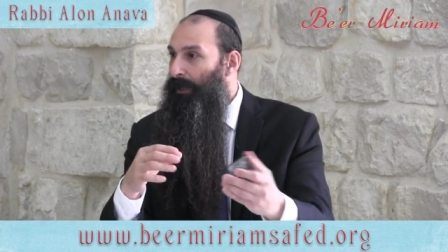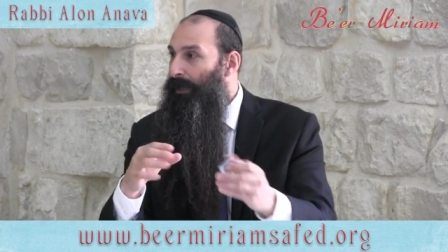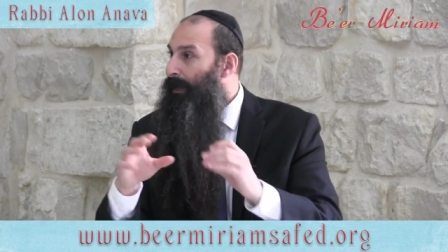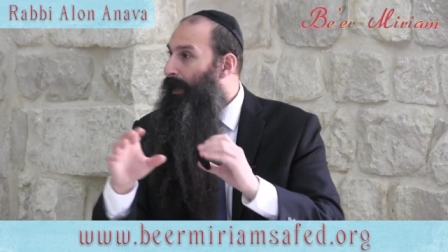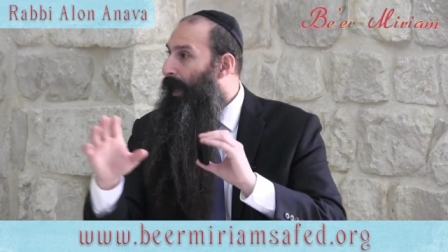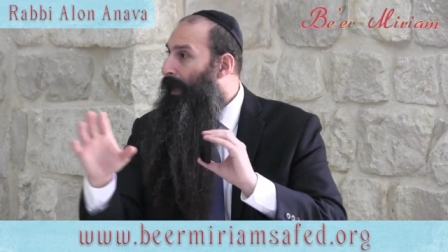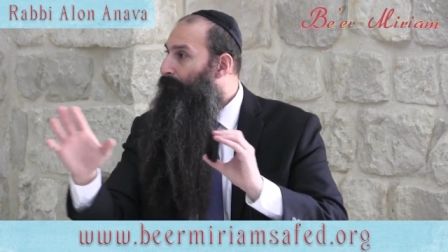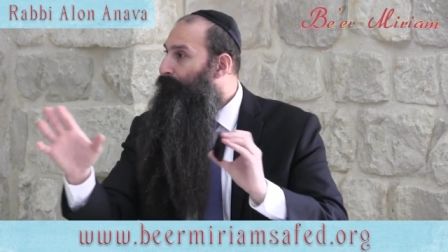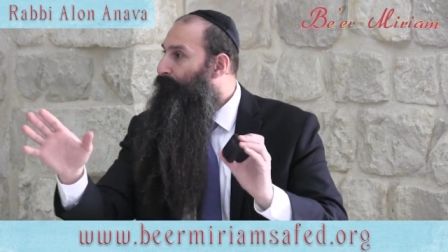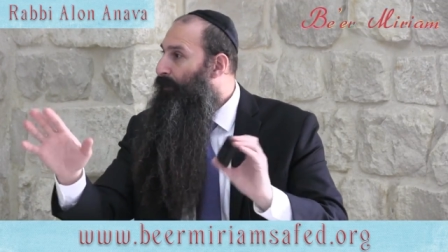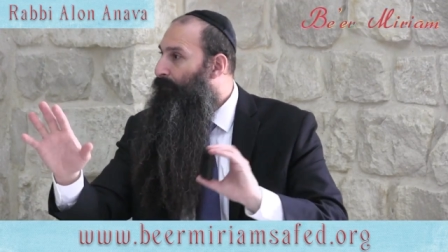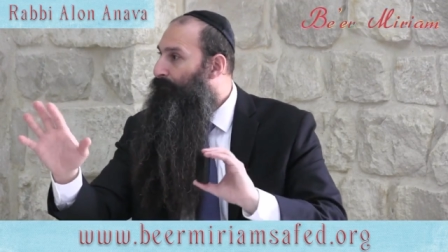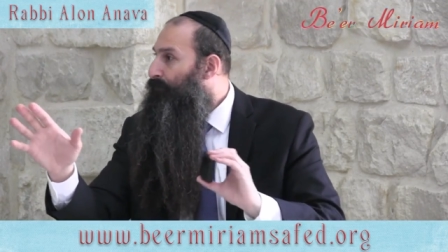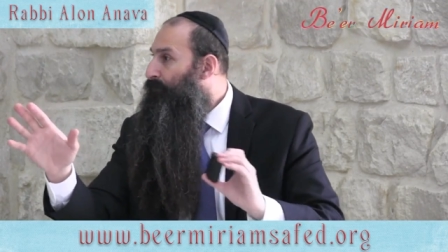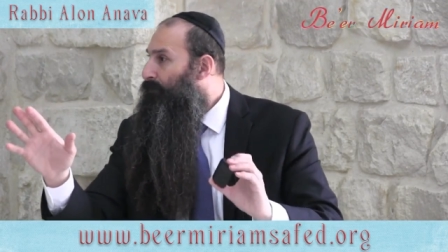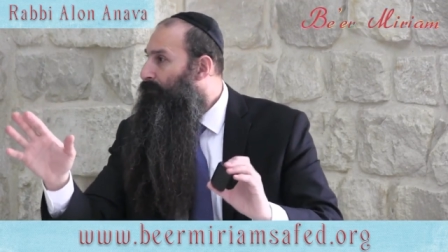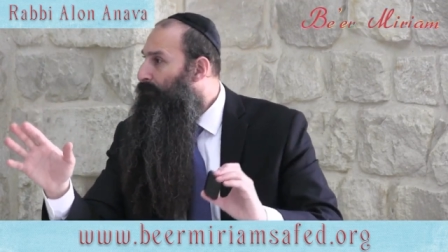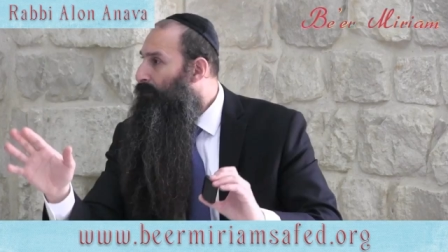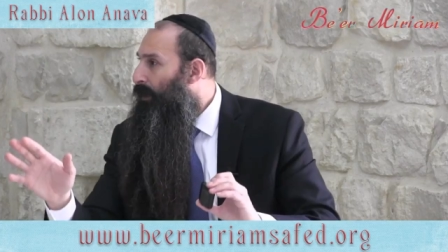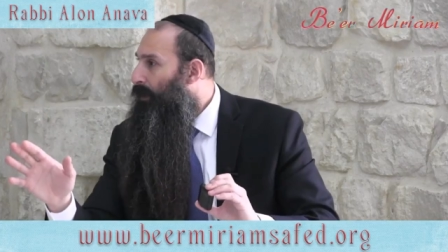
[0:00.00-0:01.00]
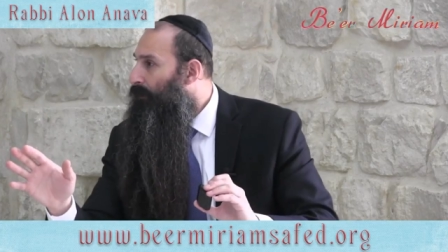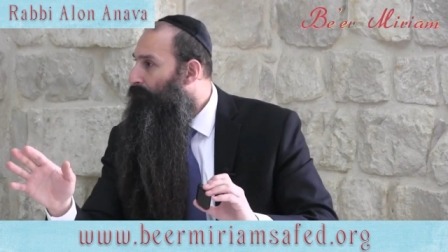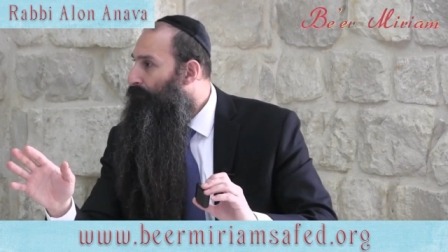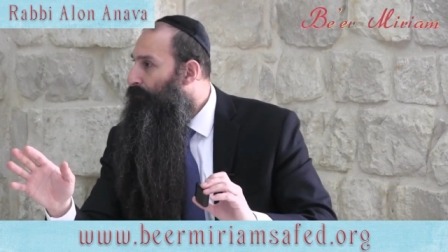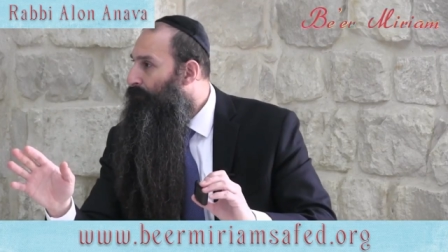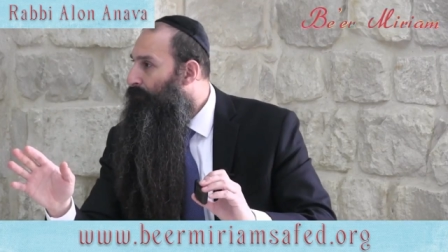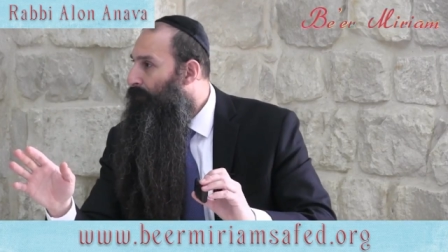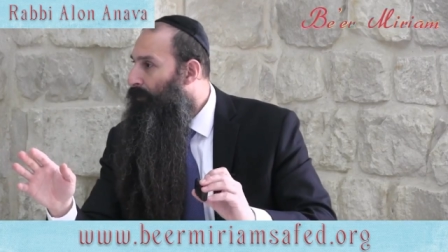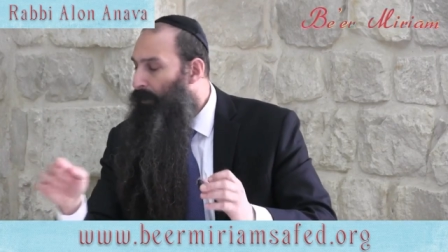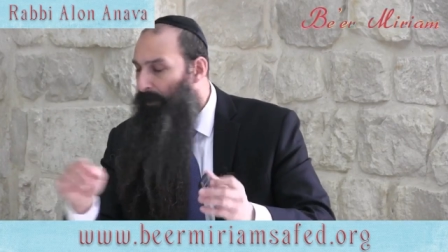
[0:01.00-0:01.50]
life after
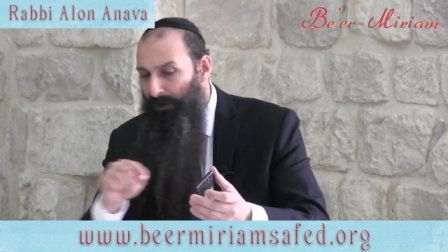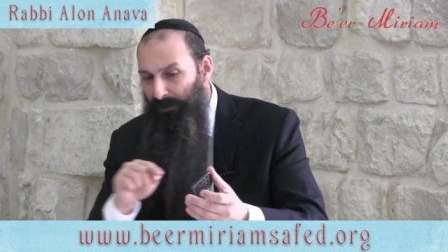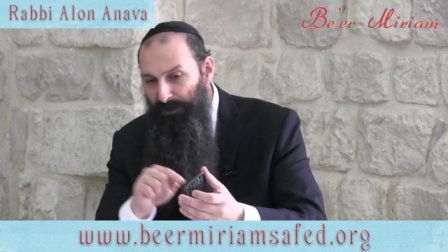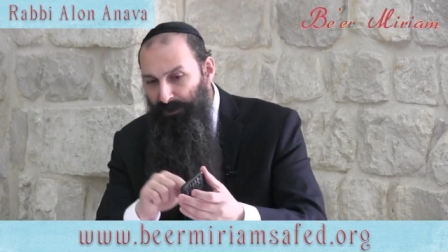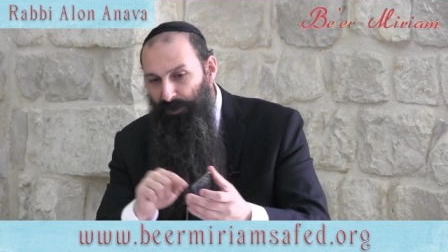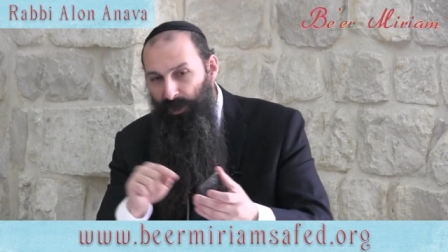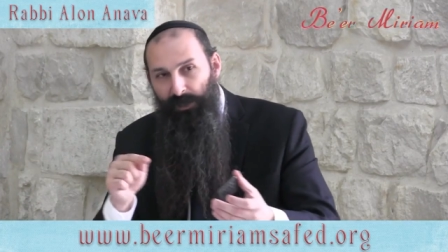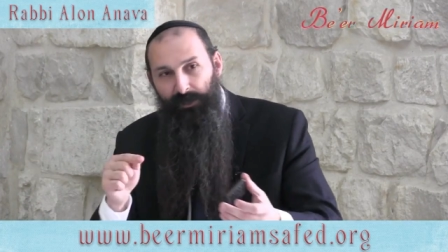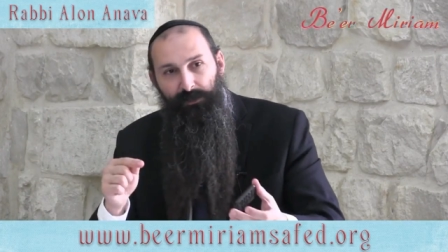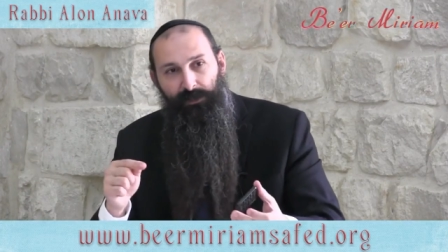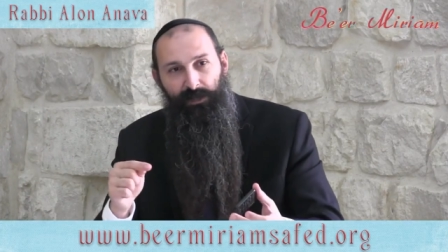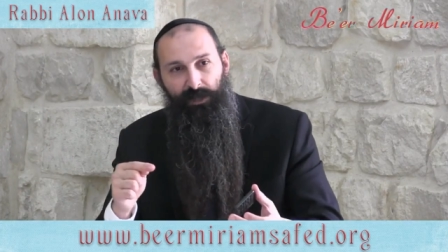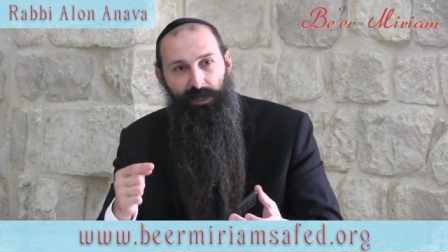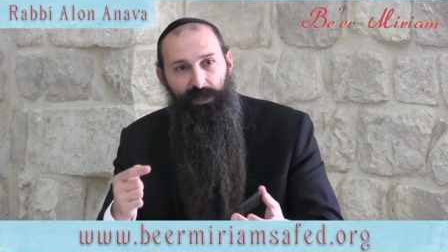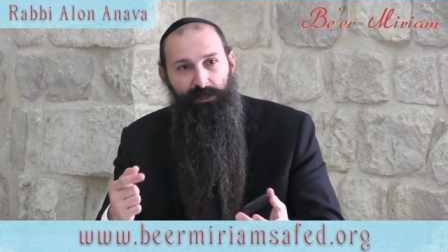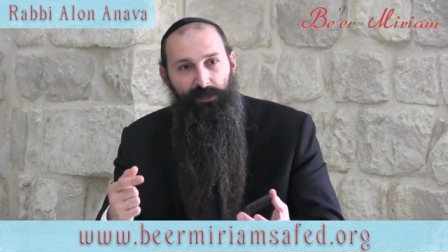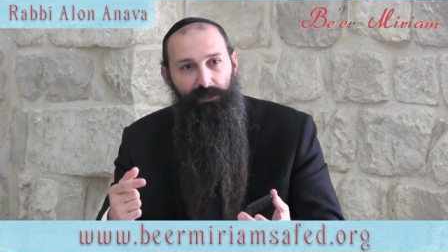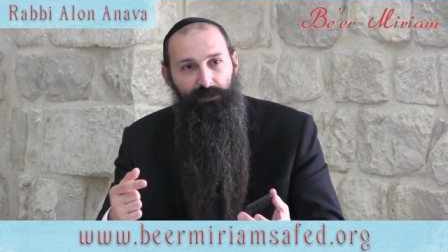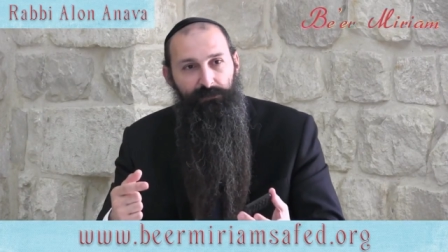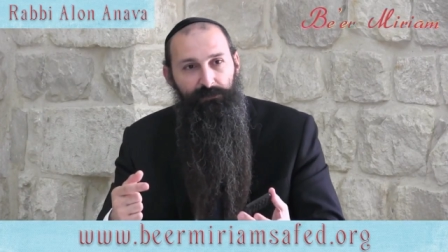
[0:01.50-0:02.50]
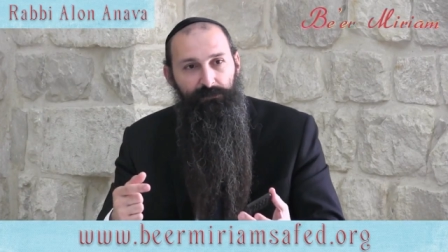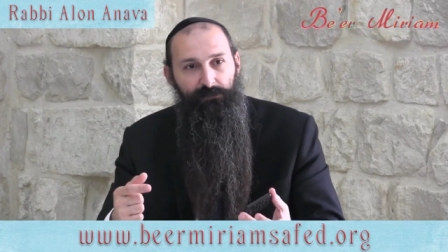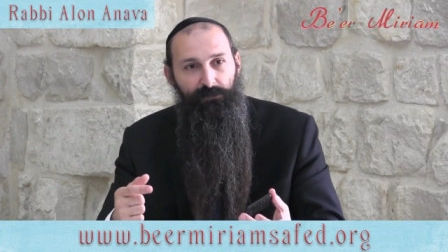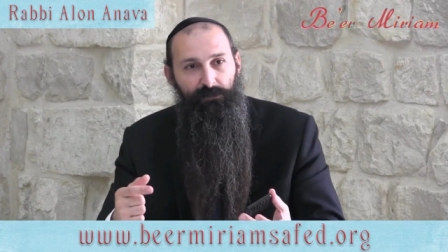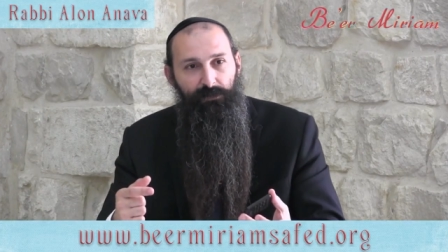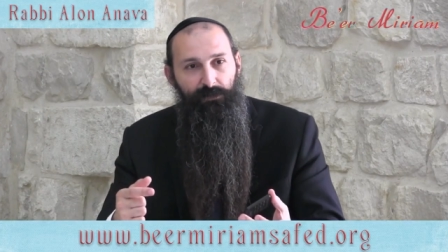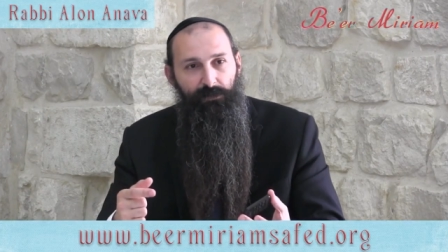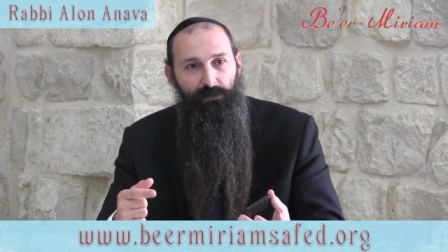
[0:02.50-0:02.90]
death. So I click it